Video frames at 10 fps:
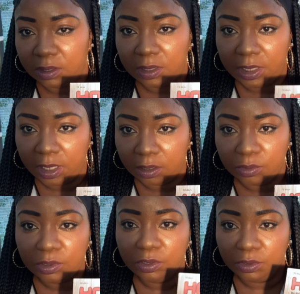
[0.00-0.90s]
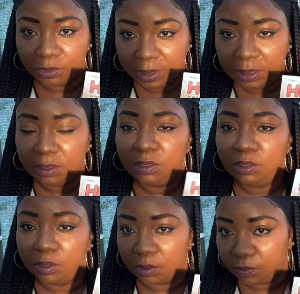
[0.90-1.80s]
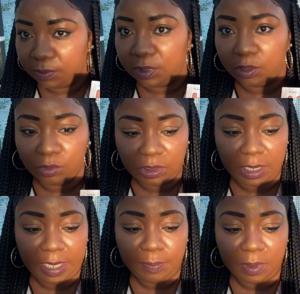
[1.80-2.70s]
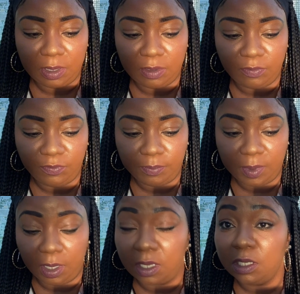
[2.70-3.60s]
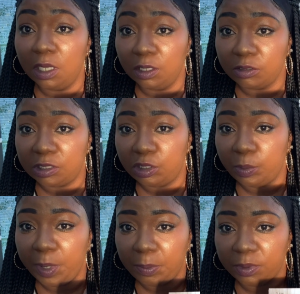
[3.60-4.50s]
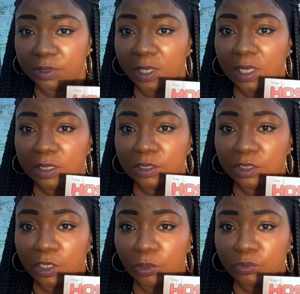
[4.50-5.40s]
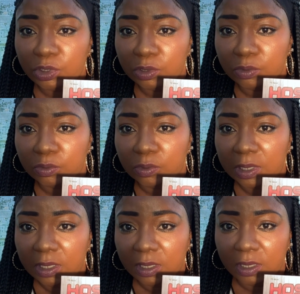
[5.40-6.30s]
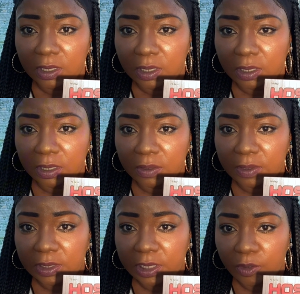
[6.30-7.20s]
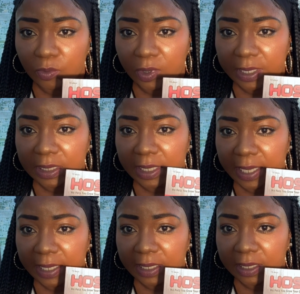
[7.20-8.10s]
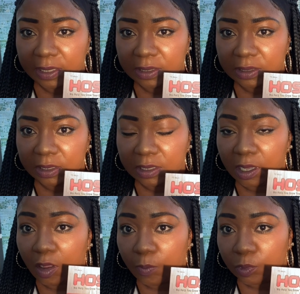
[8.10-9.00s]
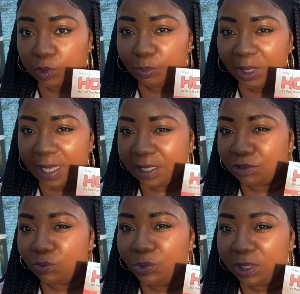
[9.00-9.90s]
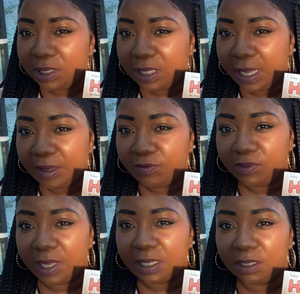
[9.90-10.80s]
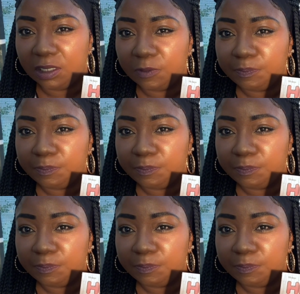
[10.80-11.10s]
yellows, the greens. You know, those type of colors in your peppers. So to get one that is almost black, it's really kind of like a